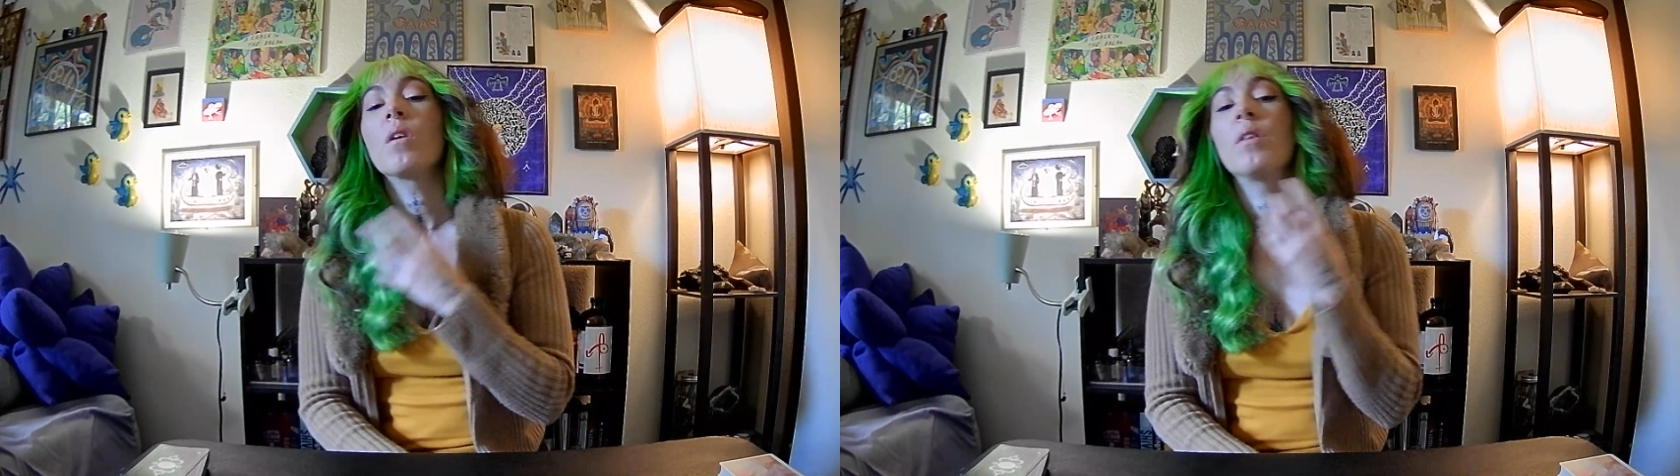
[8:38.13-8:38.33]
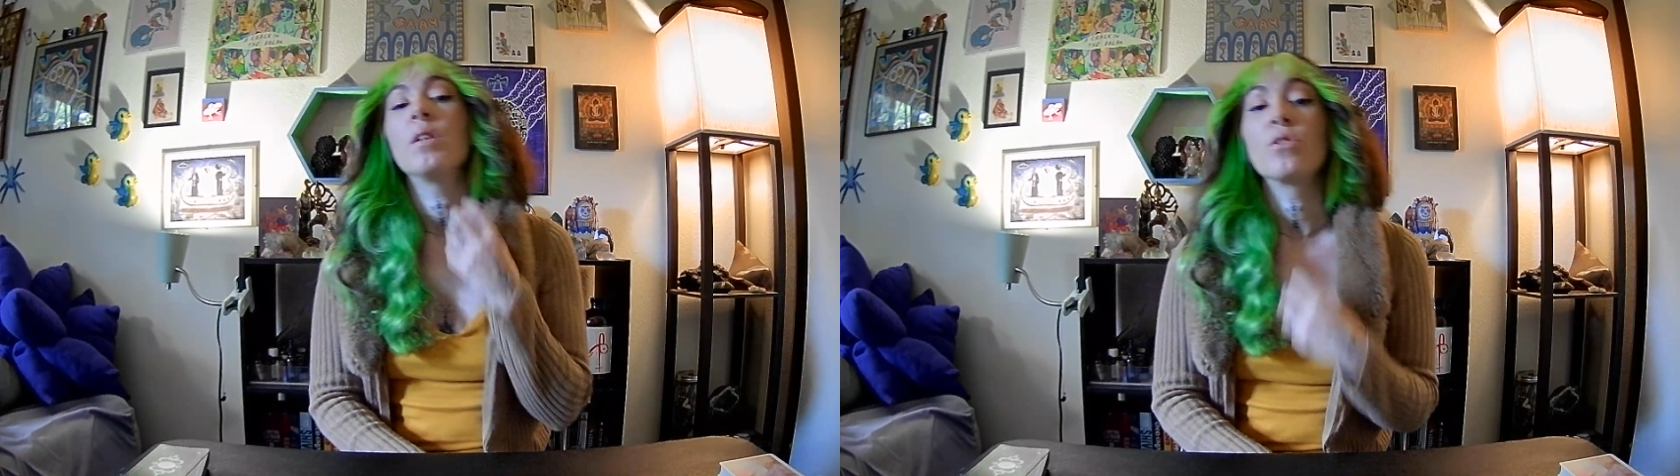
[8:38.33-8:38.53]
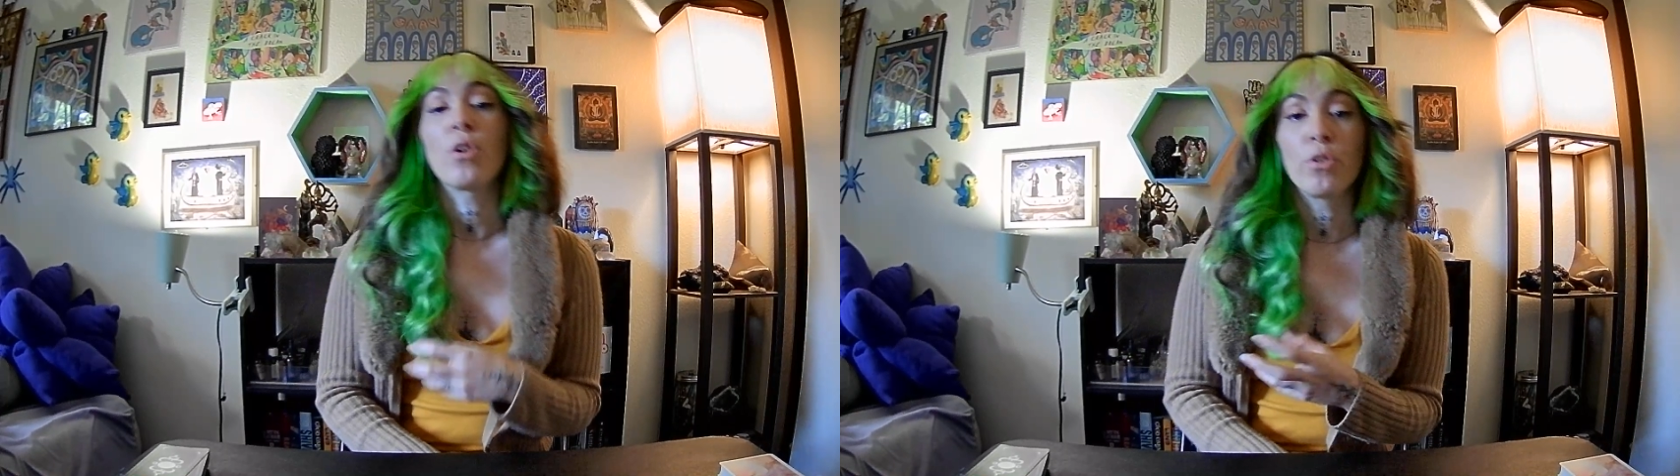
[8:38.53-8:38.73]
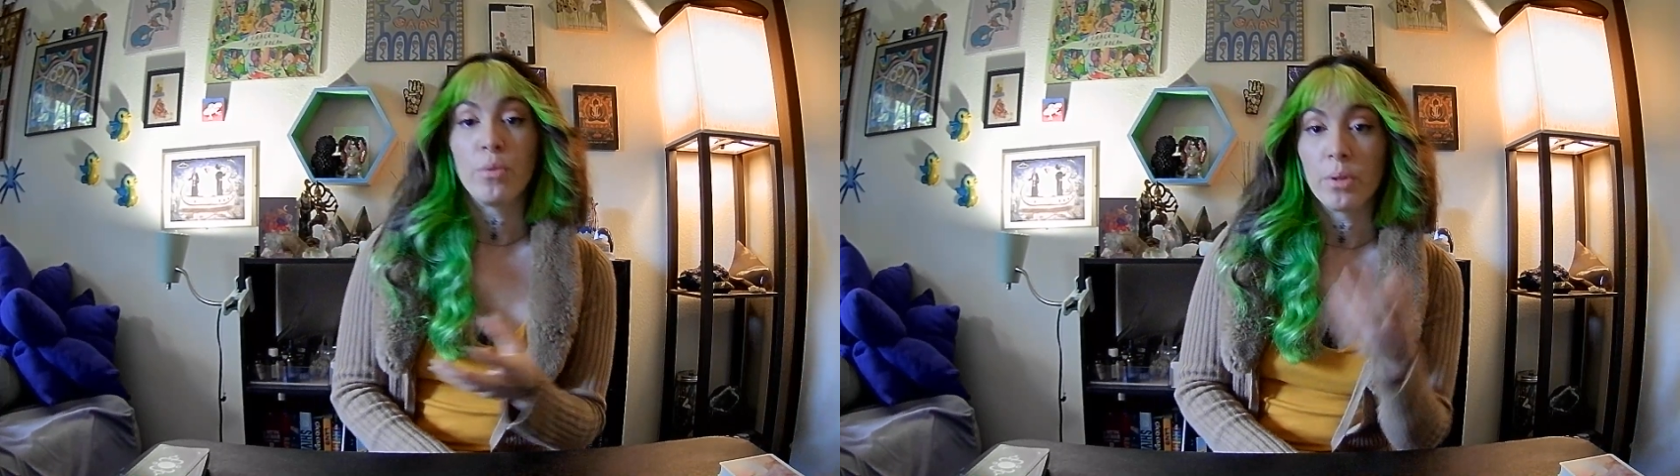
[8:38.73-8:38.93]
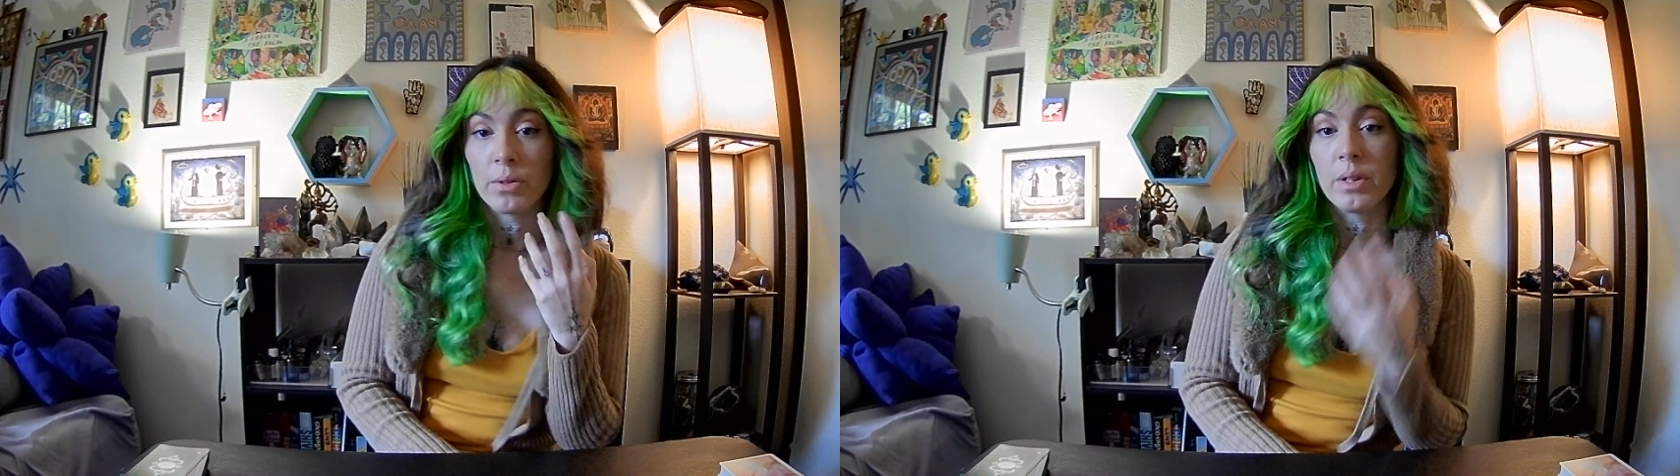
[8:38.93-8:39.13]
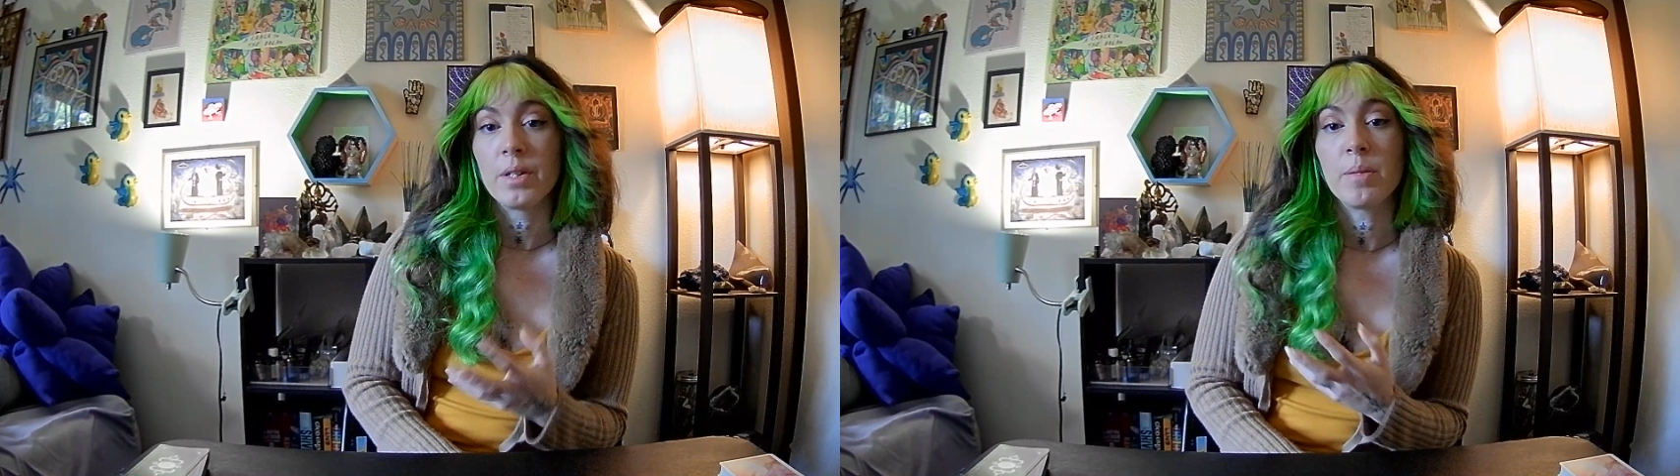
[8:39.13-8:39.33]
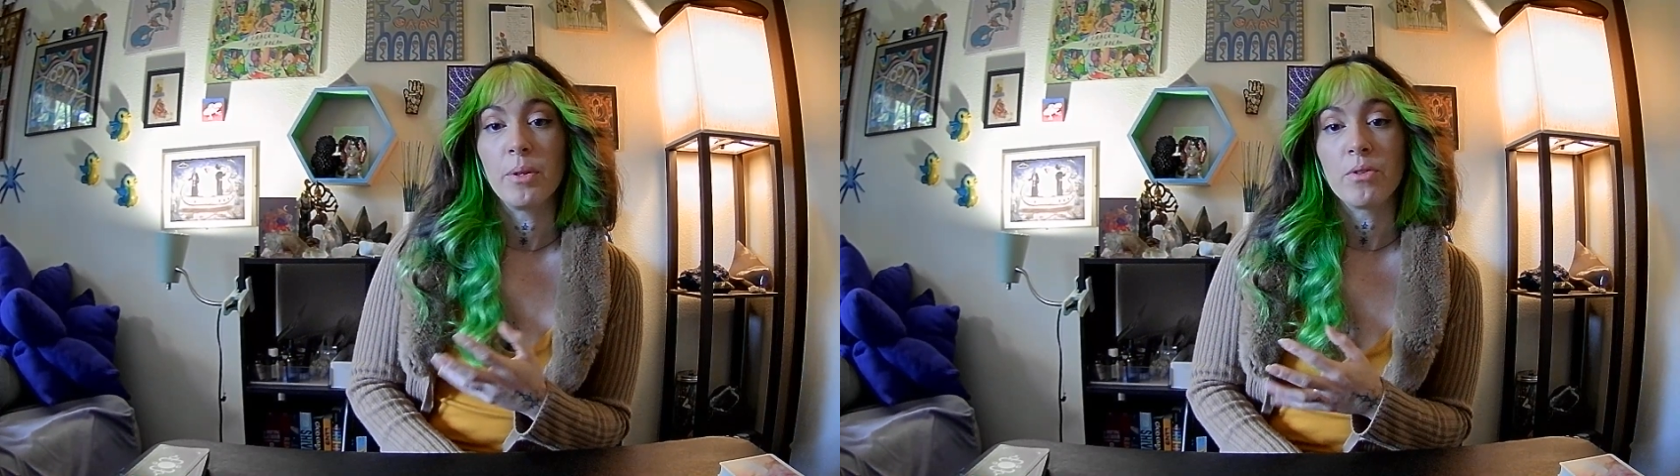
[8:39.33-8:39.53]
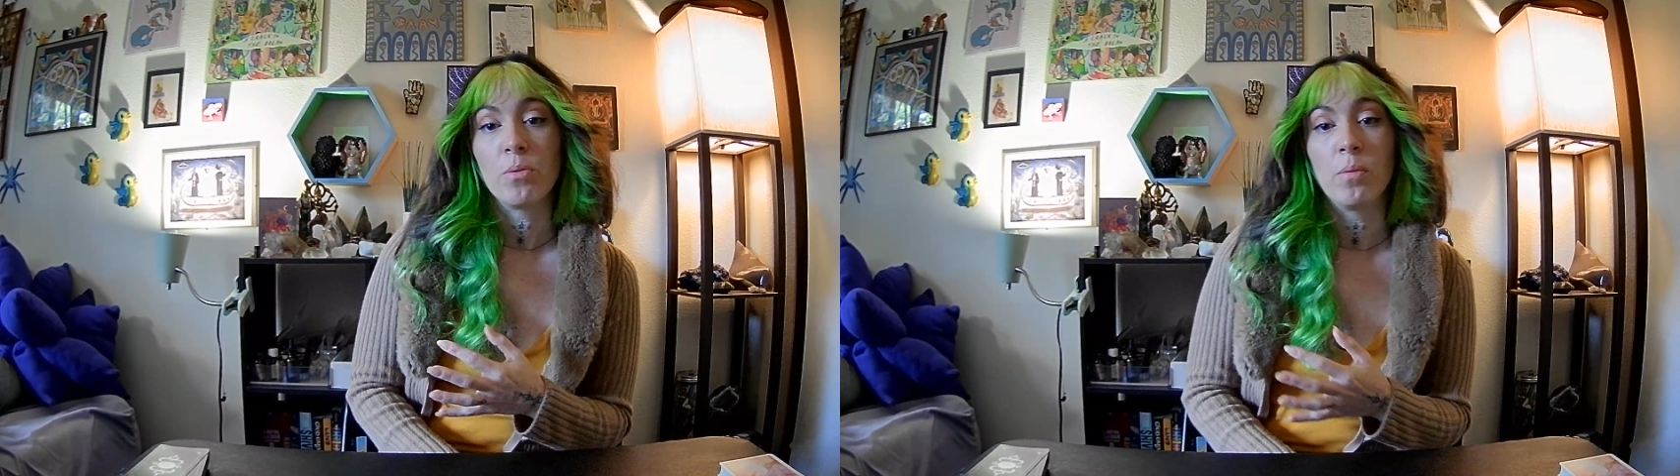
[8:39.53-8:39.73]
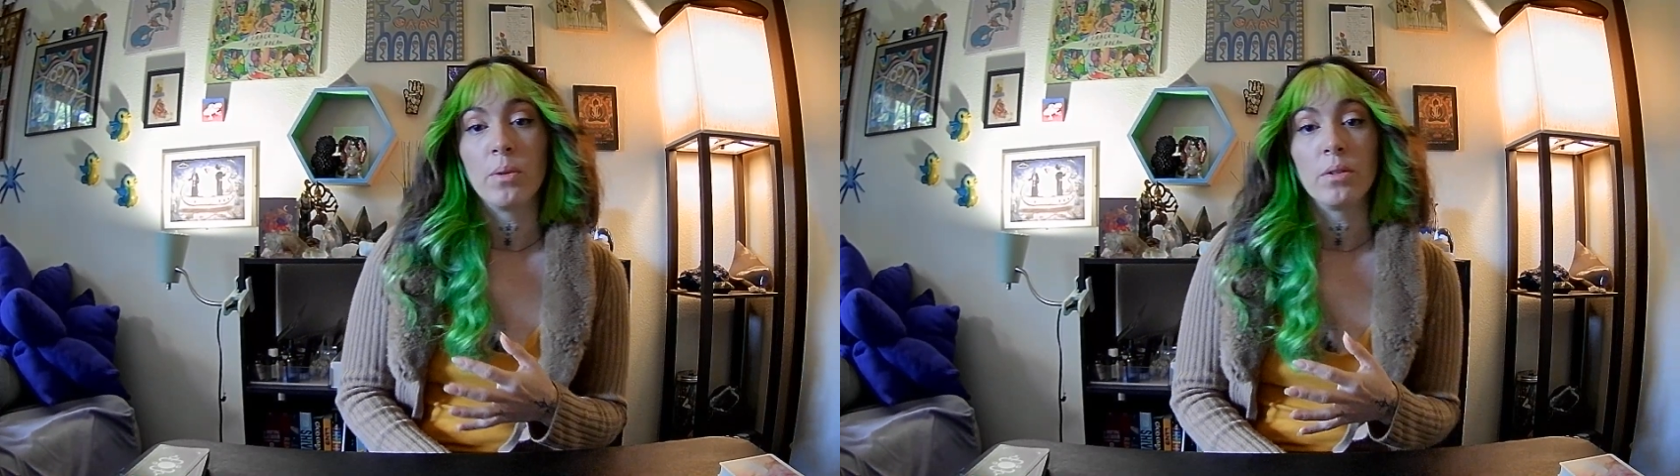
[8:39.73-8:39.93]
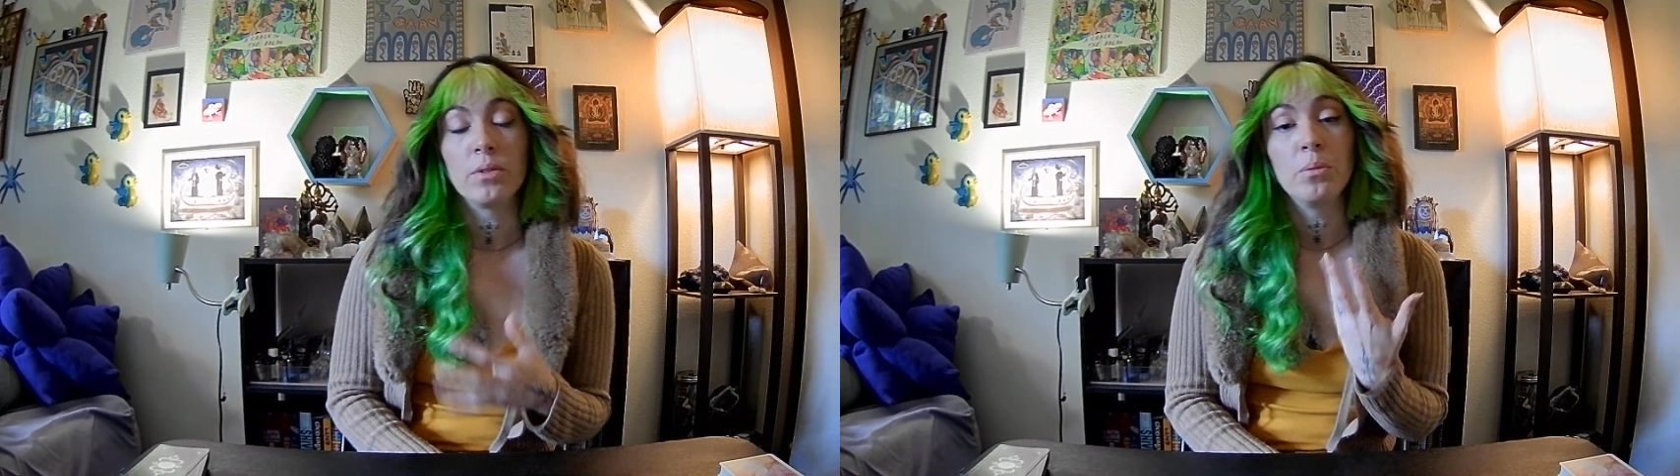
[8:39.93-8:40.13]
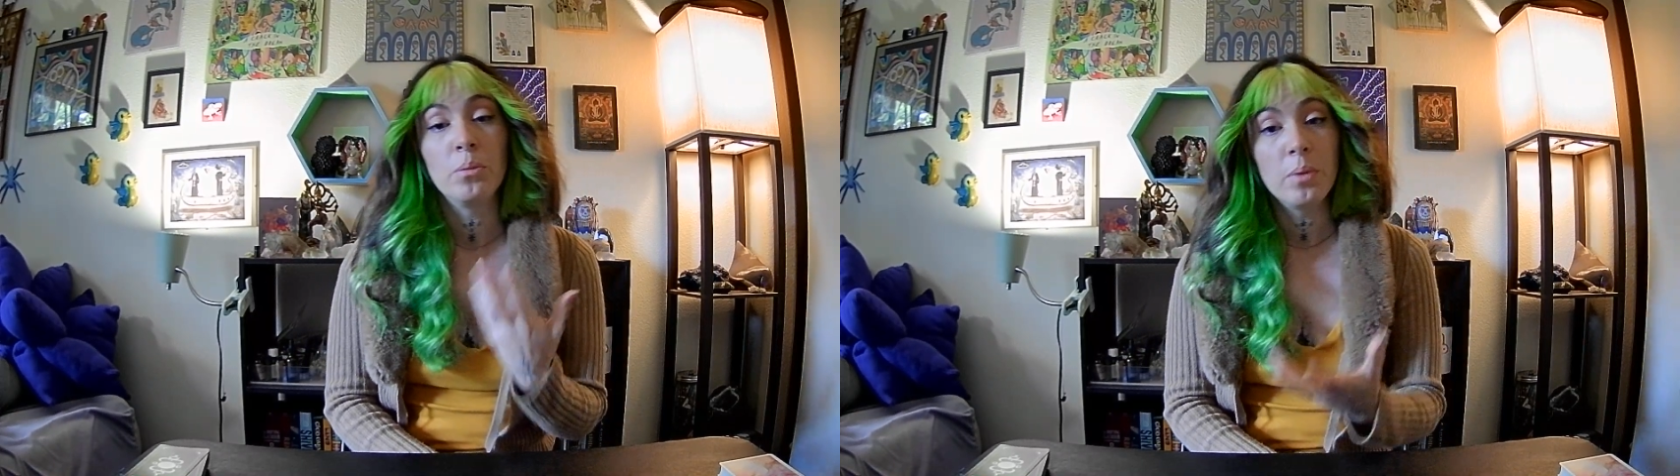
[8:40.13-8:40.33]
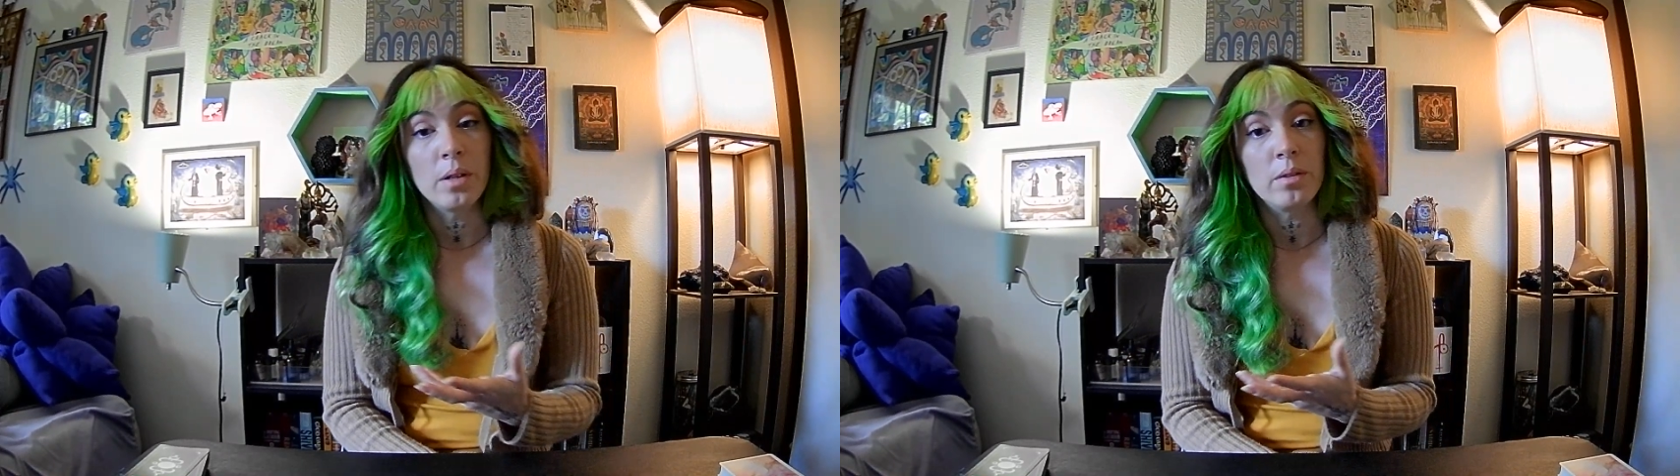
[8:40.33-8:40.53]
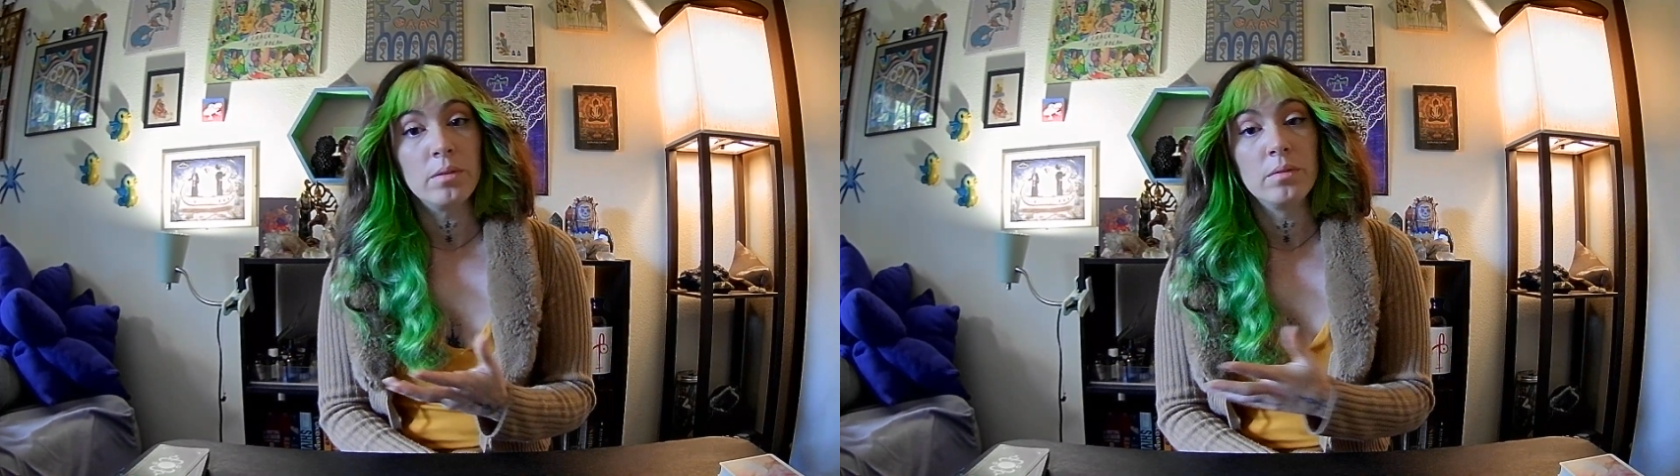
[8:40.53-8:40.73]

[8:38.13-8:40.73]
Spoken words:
the internal world and the spiritual world will.